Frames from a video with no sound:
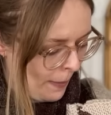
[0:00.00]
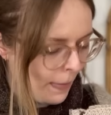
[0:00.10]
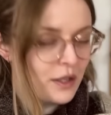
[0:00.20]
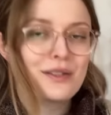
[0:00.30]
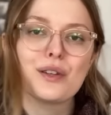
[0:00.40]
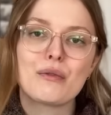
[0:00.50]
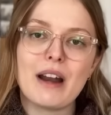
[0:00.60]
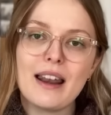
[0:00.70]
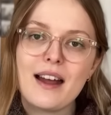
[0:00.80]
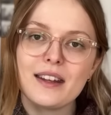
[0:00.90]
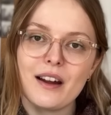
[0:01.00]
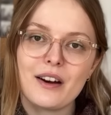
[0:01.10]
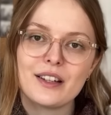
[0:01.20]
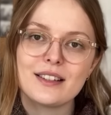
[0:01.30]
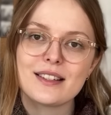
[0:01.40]
Sorella
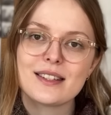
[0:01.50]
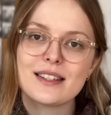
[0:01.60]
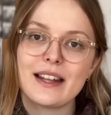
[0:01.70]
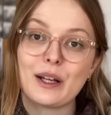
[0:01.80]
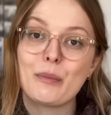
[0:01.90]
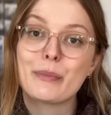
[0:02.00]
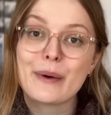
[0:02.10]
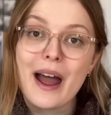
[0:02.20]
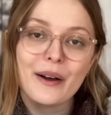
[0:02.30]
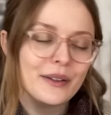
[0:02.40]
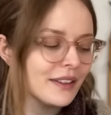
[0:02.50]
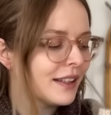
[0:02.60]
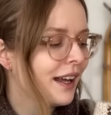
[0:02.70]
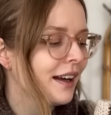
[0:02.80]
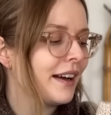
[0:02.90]
Yarns, like a brown